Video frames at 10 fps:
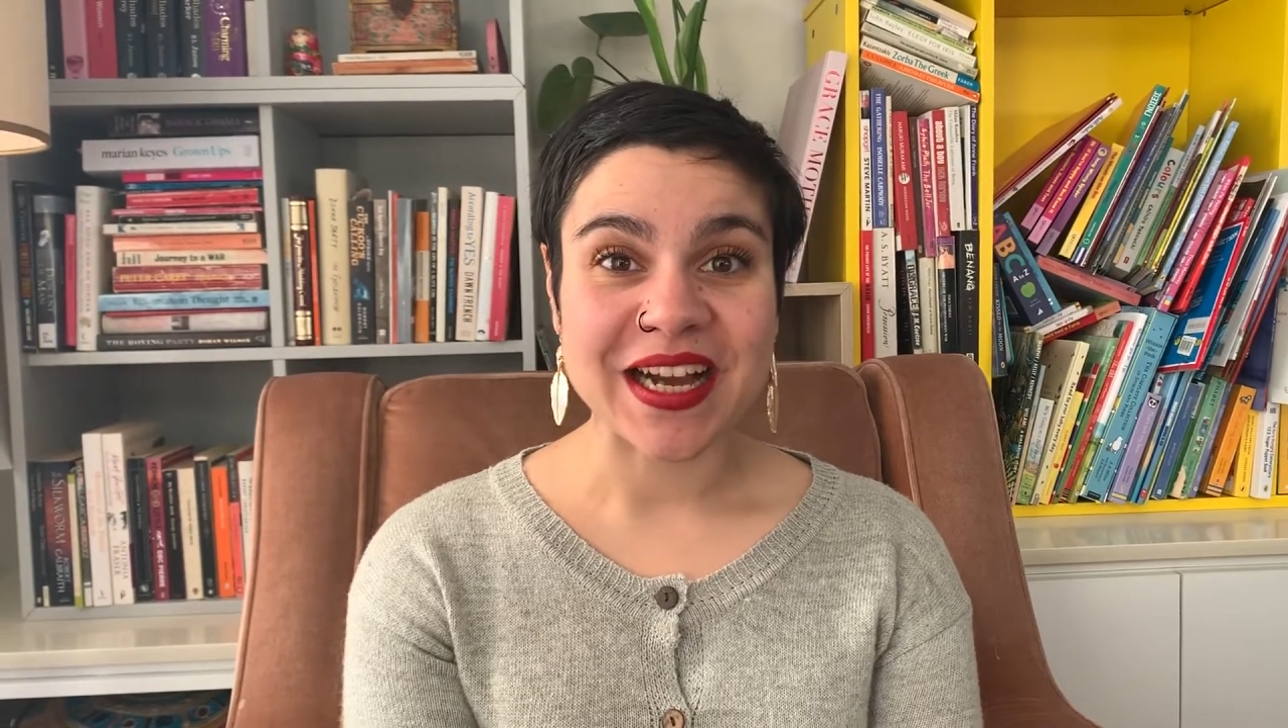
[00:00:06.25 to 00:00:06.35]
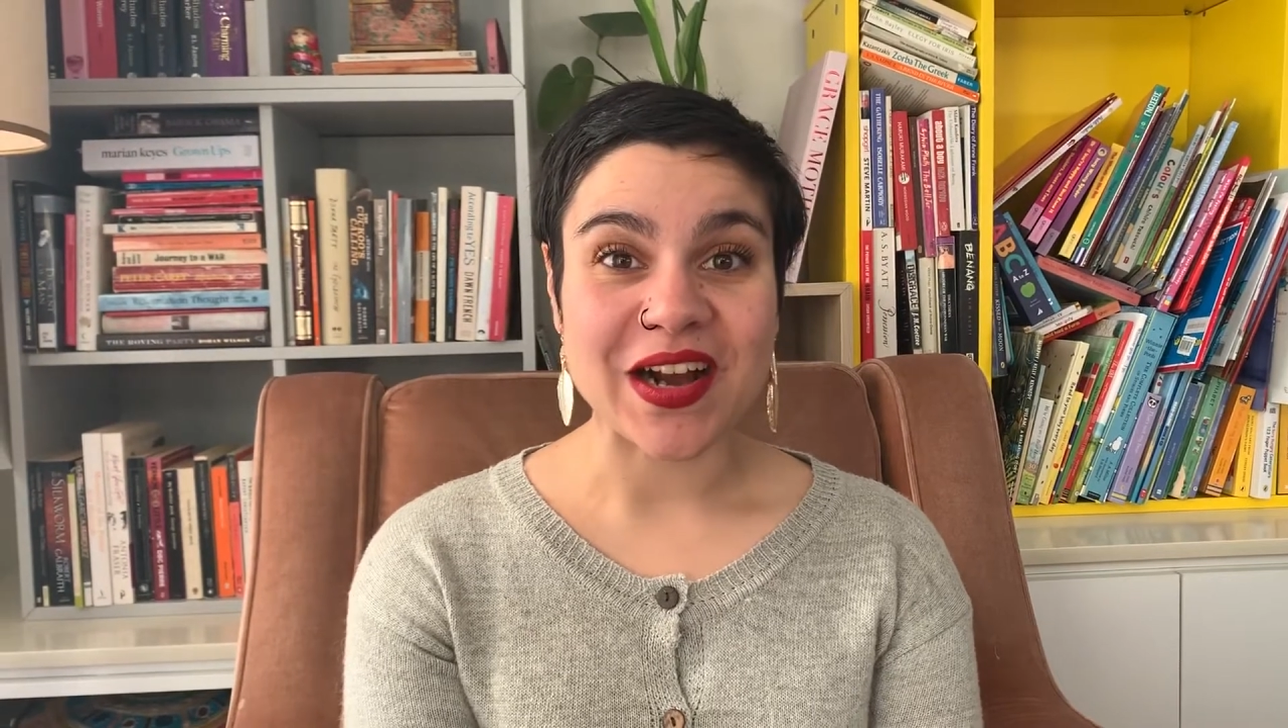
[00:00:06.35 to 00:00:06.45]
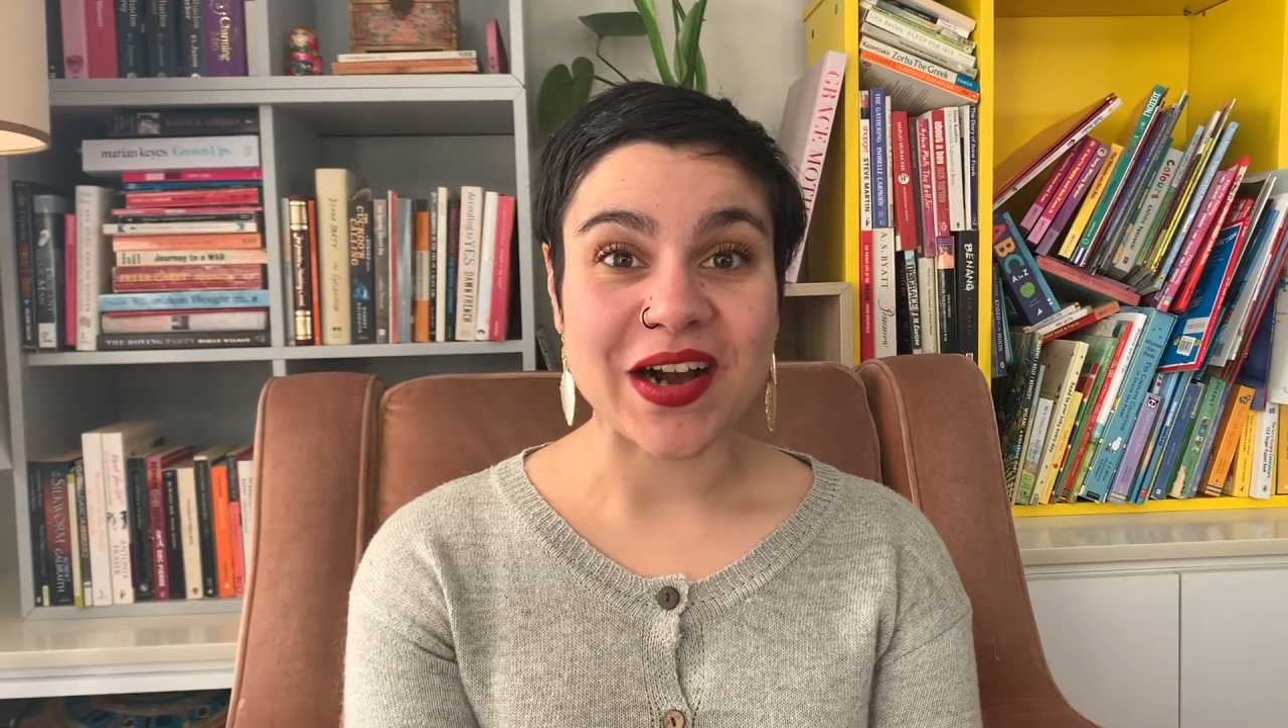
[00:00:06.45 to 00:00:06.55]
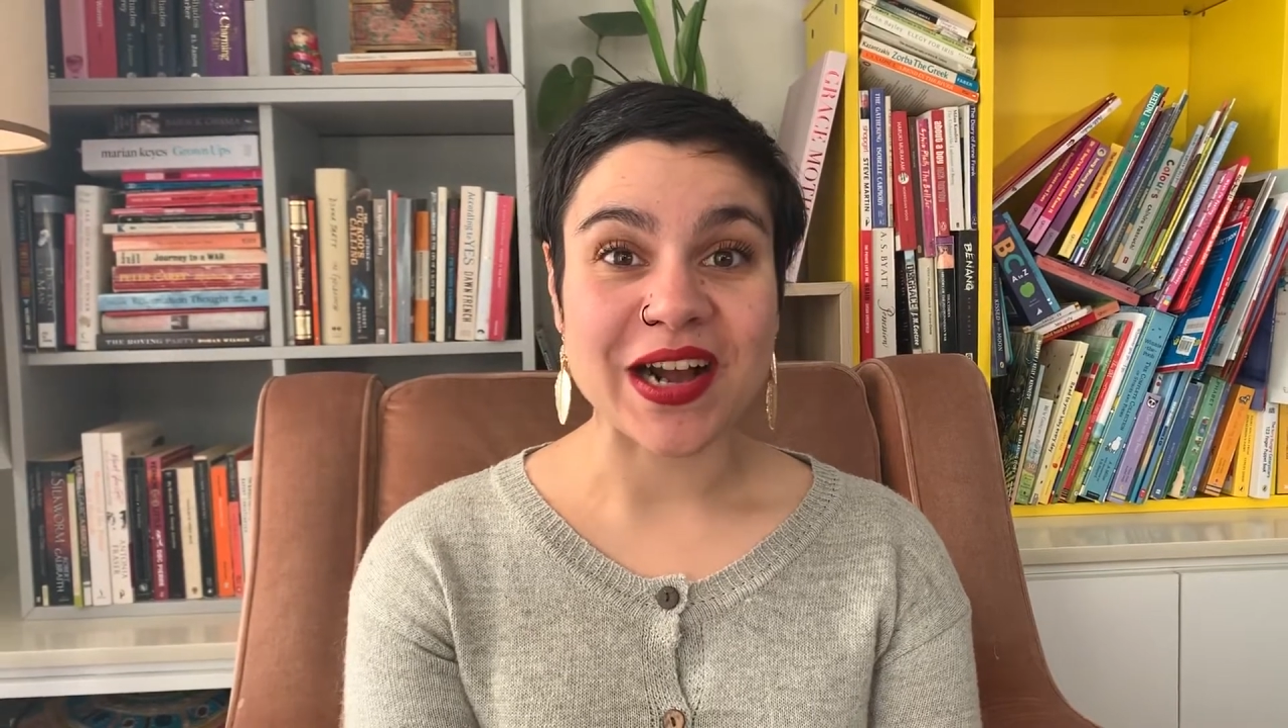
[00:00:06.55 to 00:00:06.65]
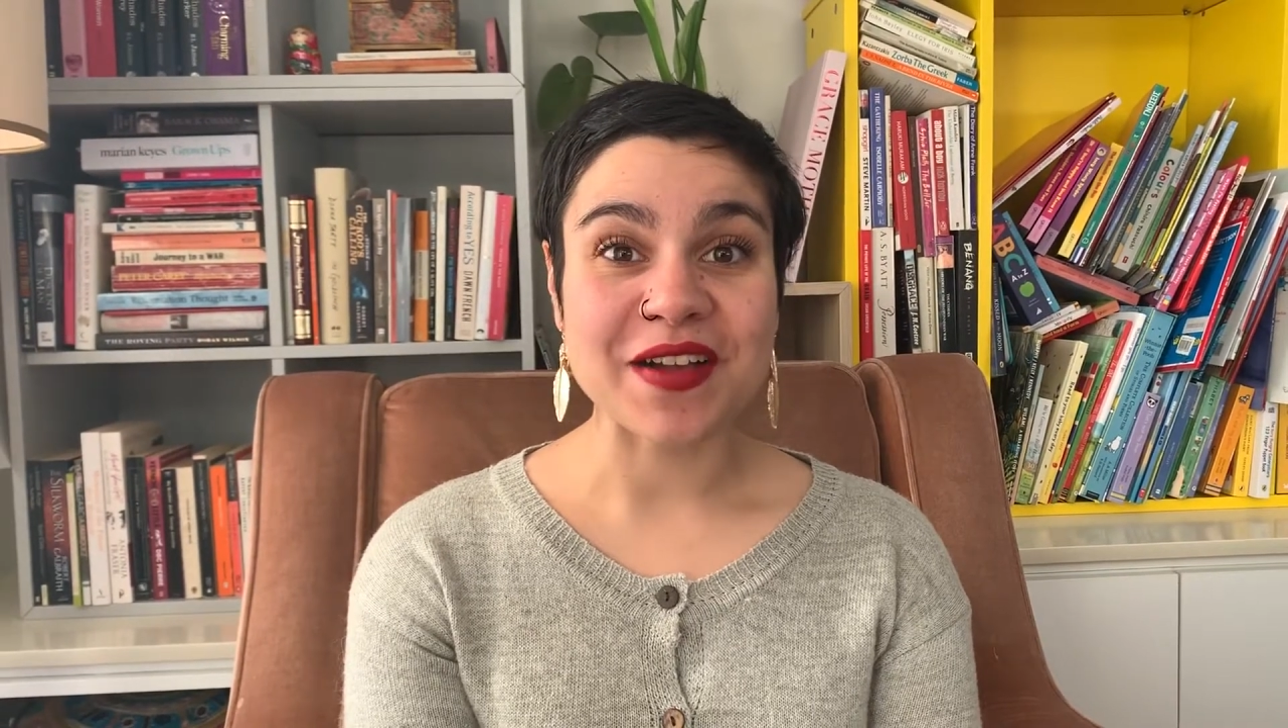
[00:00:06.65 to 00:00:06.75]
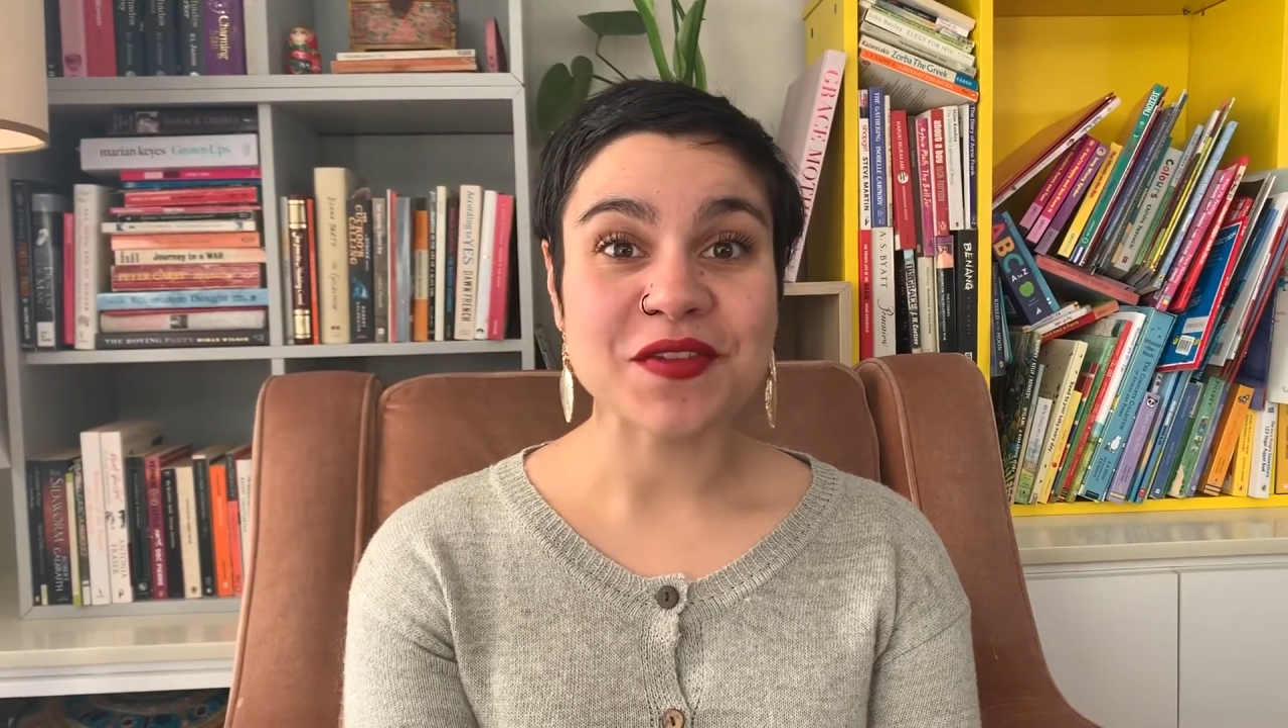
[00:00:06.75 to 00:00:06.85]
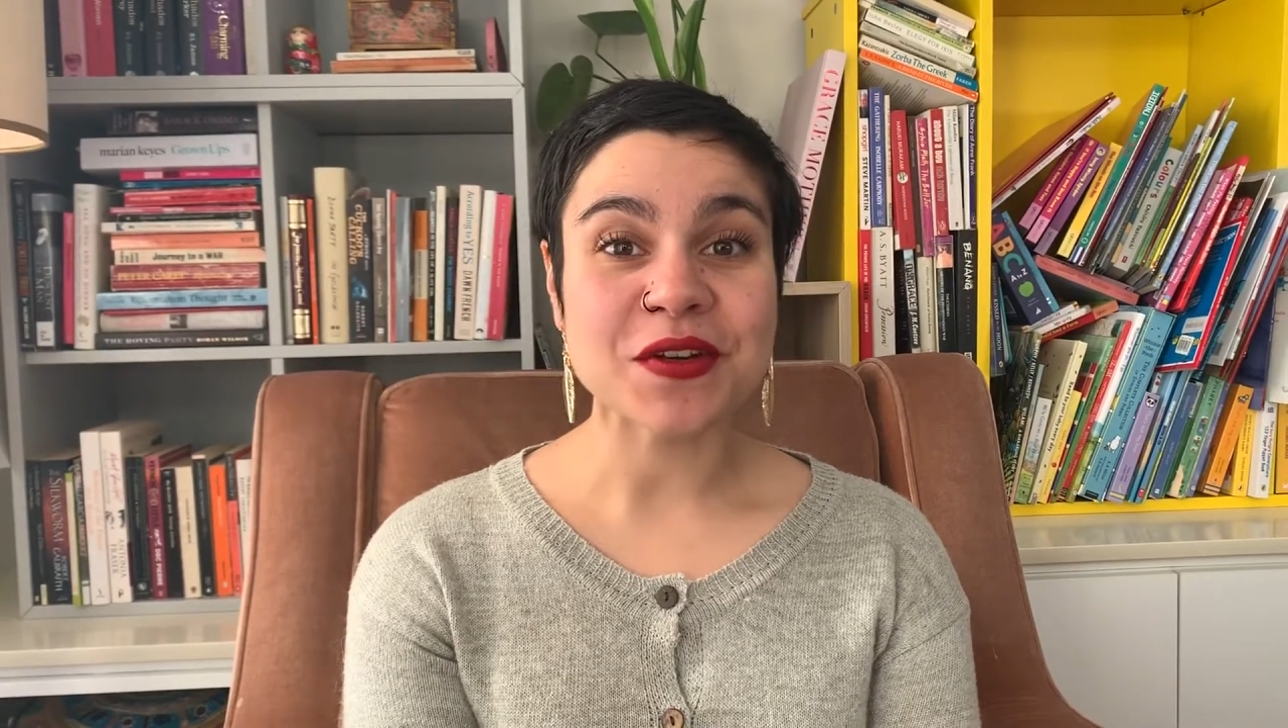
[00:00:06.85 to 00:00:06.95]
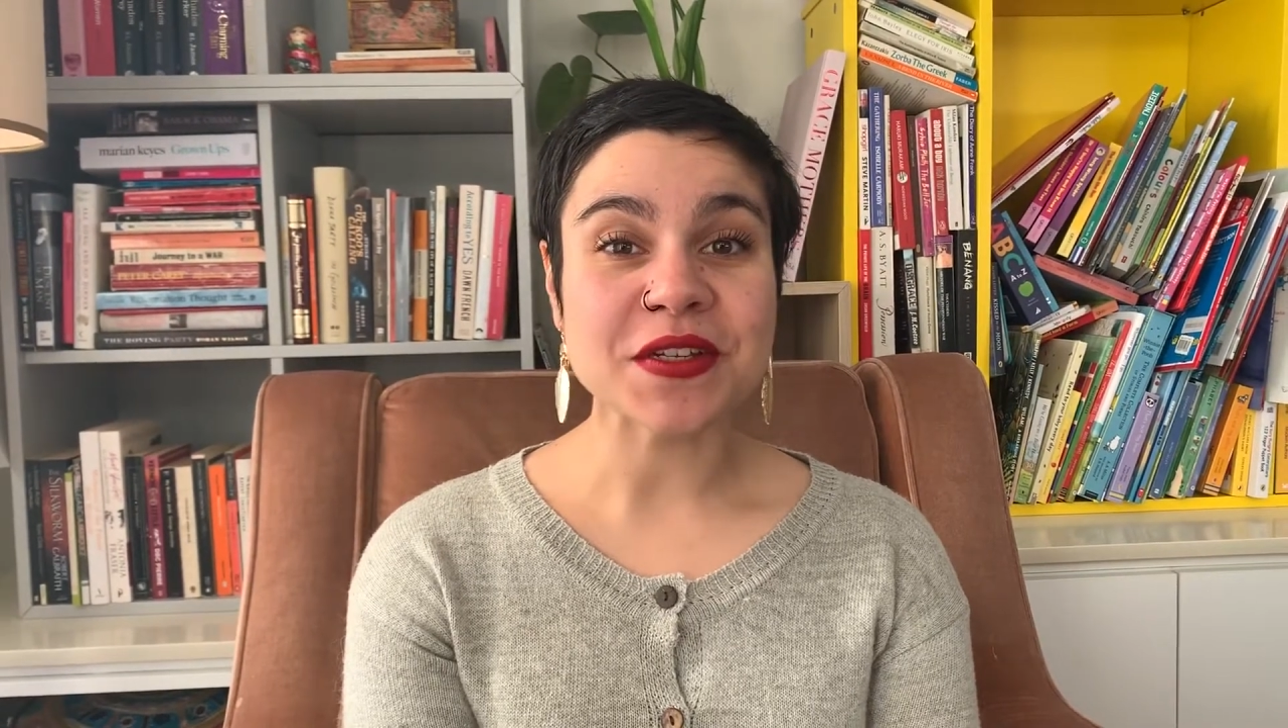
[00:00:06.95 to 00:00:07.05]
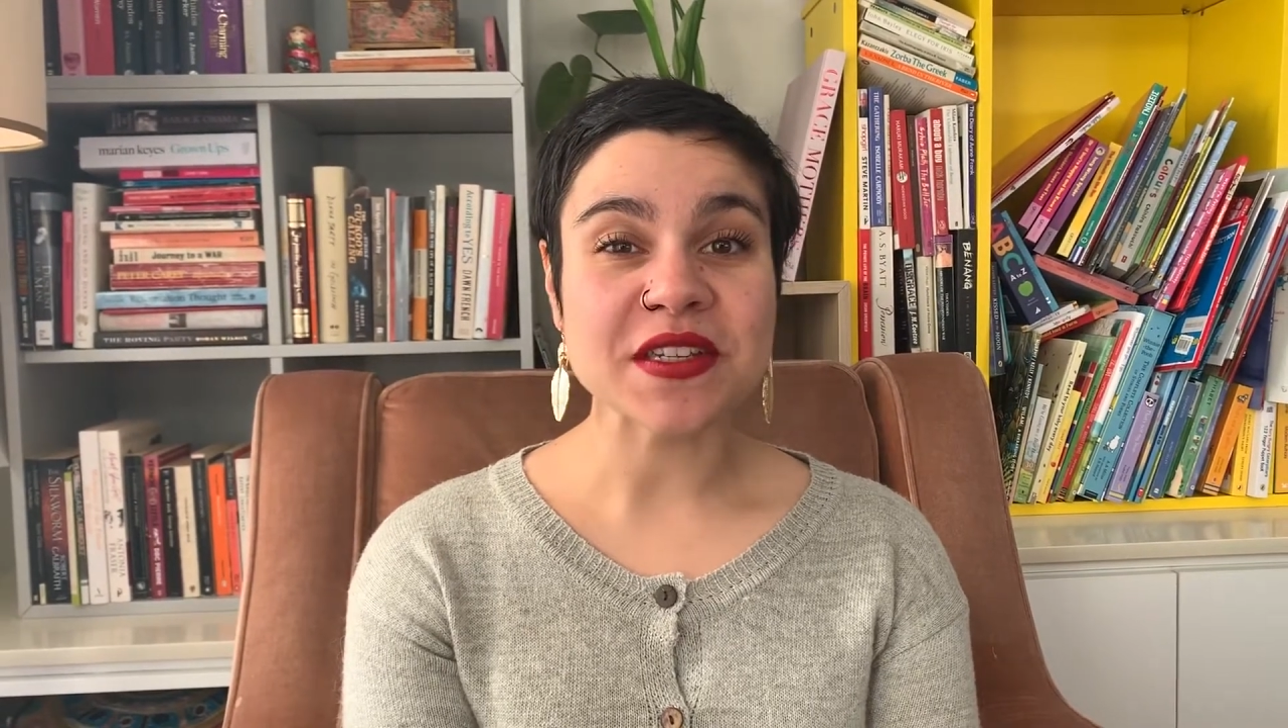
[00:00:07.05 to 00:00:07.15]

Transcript: I've got a